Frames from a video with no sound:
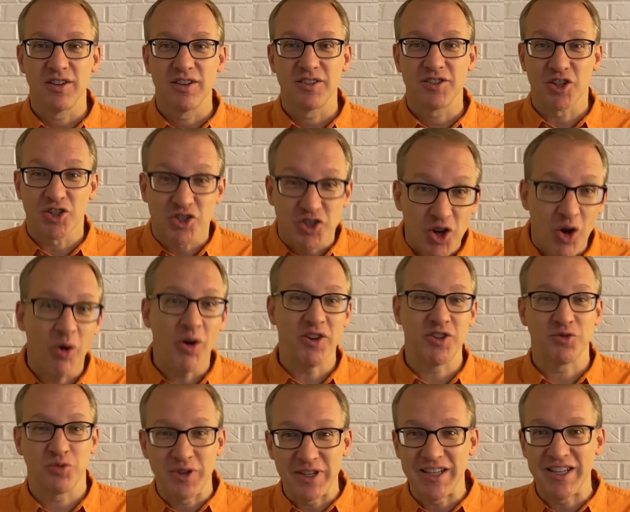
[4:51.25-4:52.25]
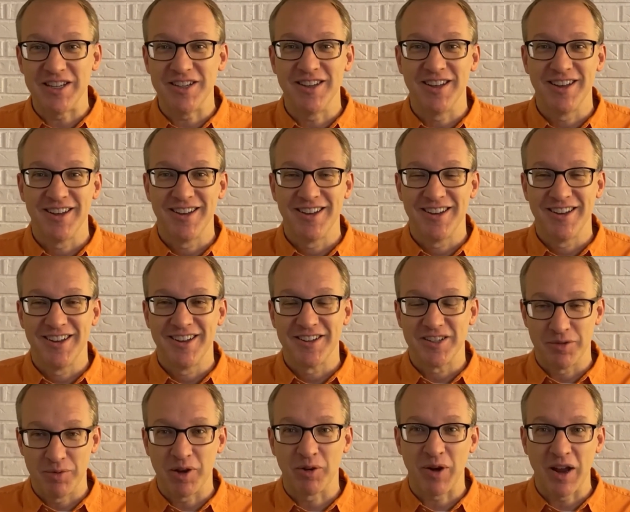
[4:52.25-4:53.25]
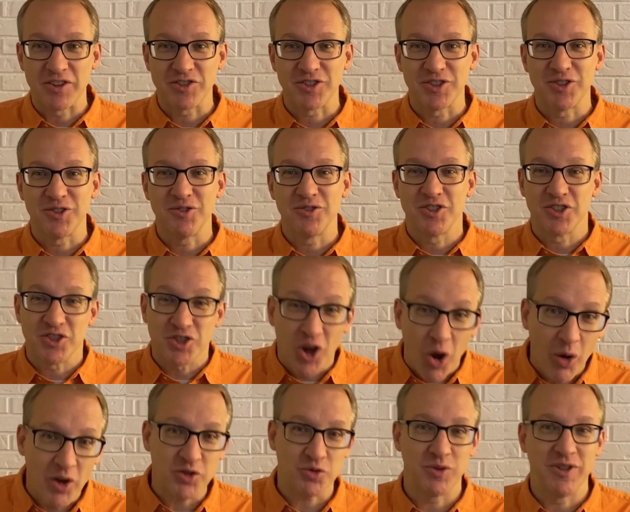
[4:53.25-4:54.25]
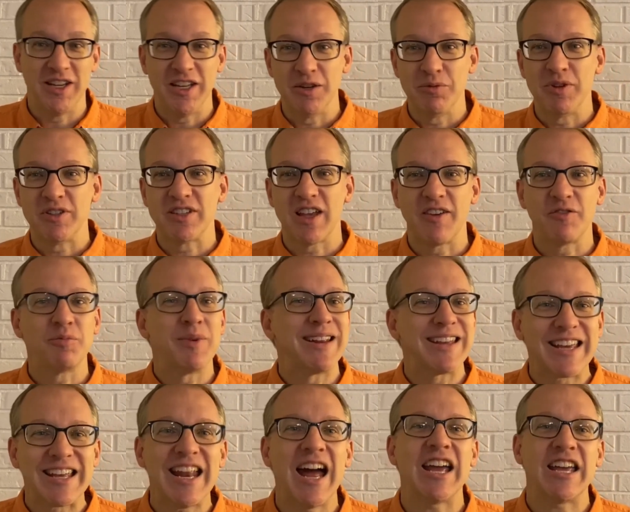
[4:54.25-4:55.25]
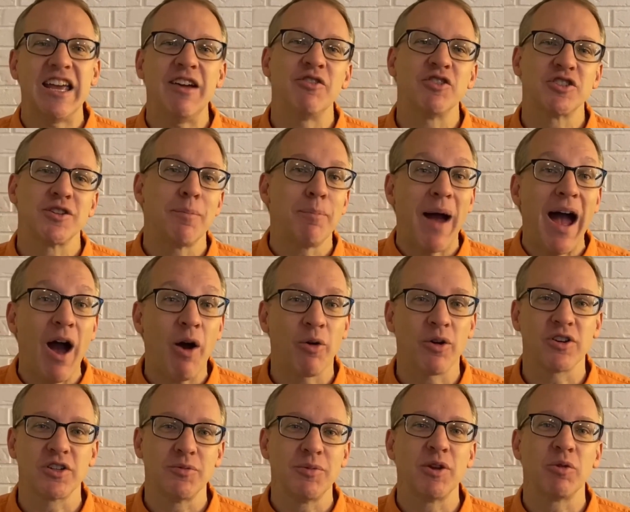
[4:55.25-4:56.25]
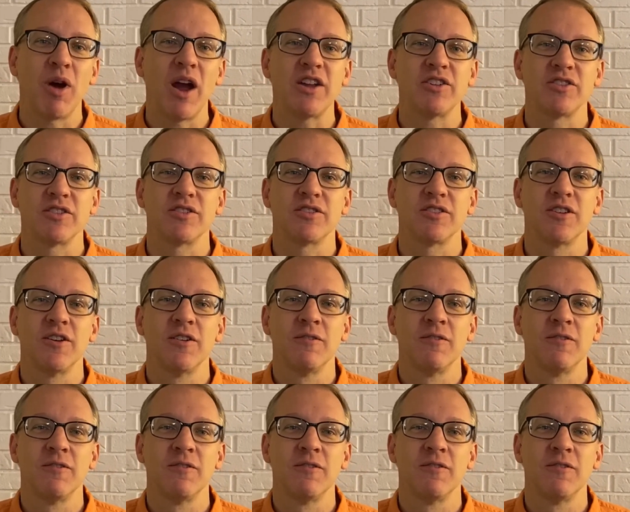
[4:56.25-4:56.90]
to show us we need to be rescued, to show us we need to be saved, but it cannot give us the power to be righteous.